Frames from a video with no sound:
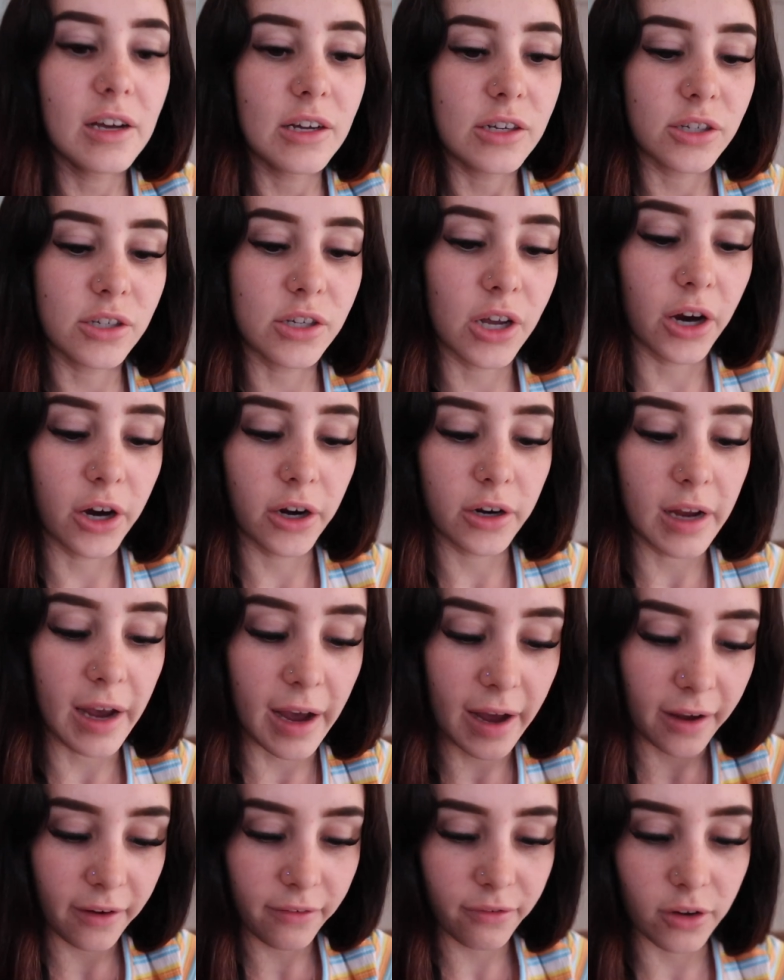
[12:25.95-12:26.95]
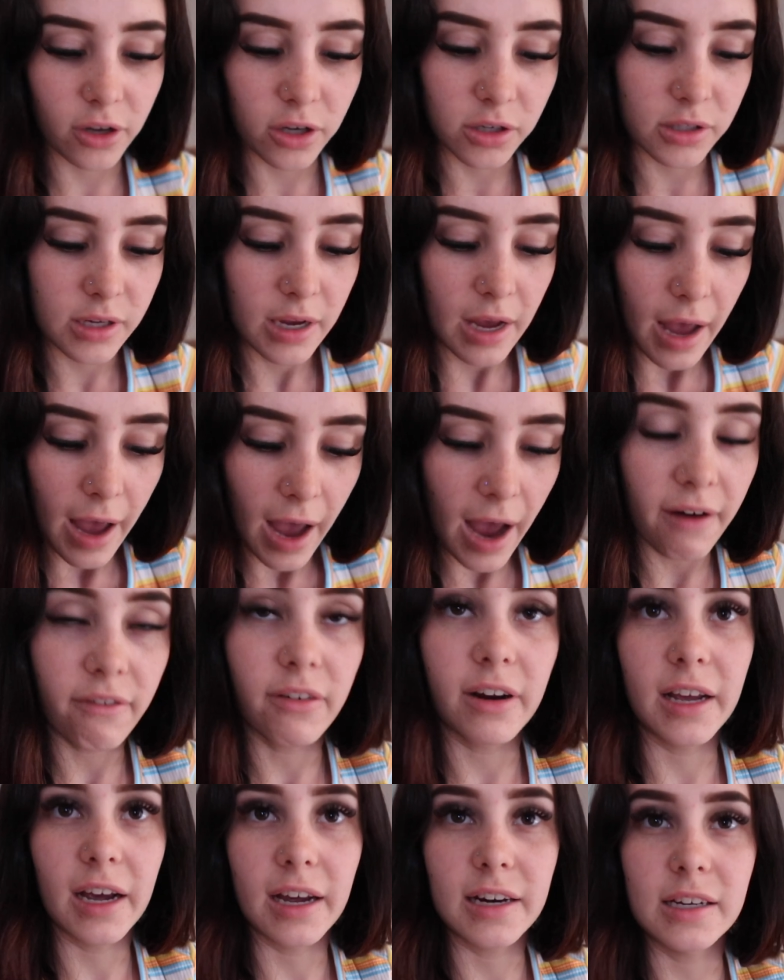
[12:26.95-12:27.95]
So yeah, if you have
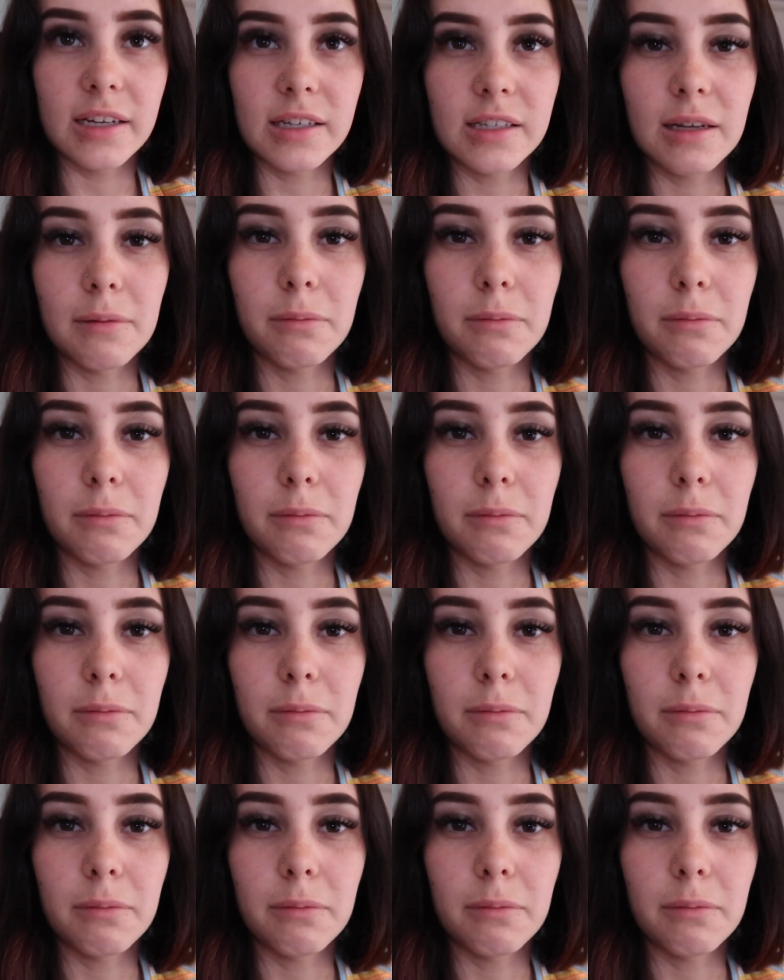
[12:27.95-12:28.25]
any ideas,